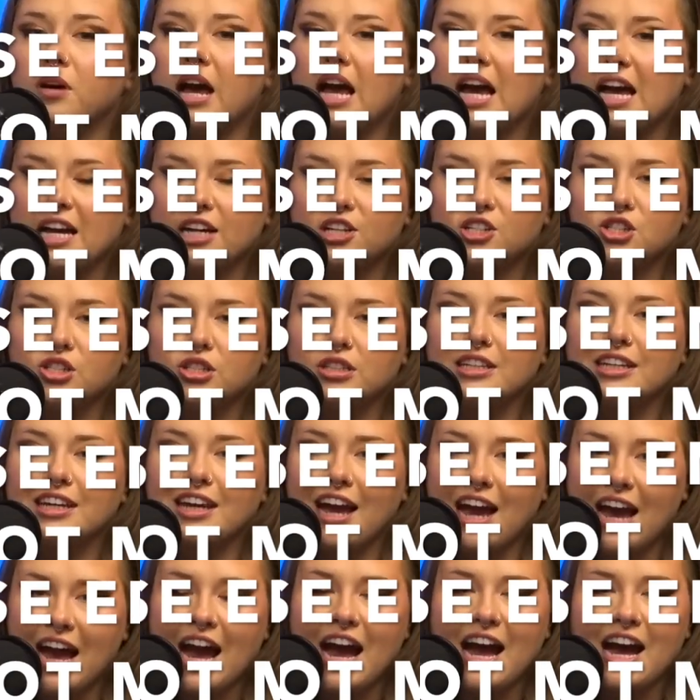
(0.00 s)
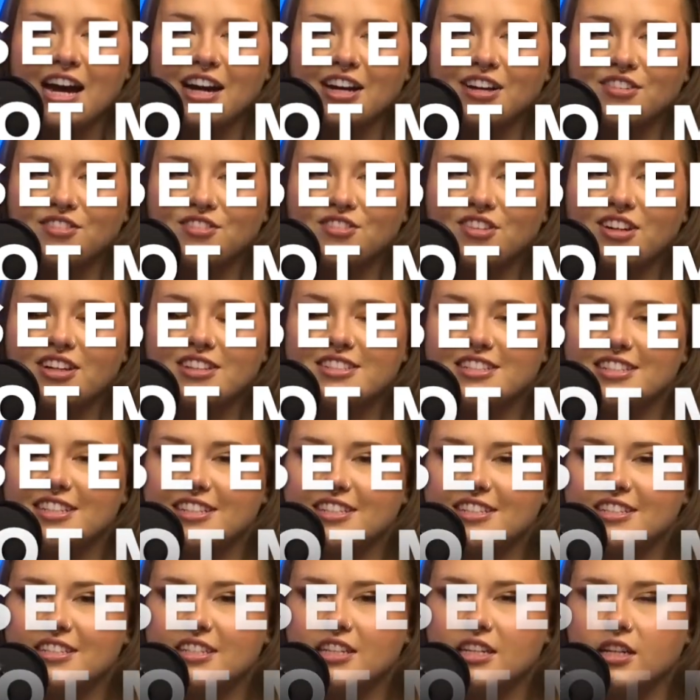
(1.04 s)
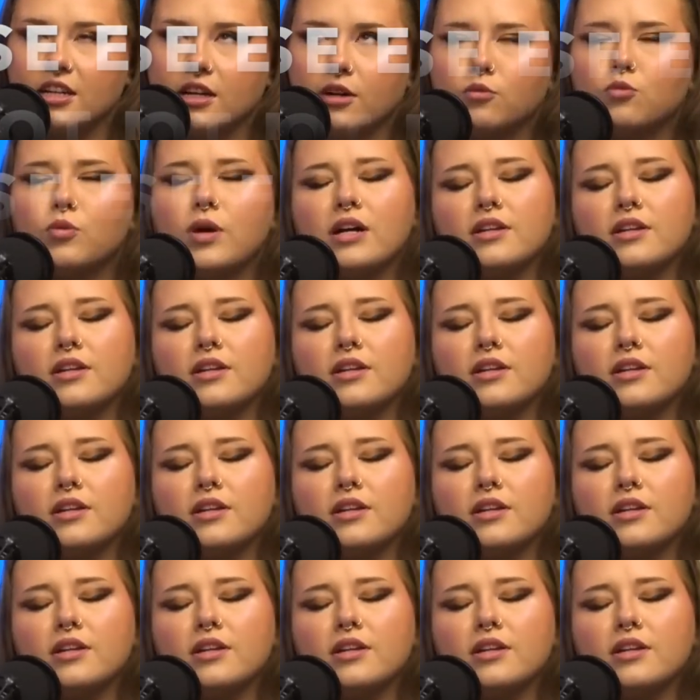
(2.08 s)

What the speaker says: actually have a Disney,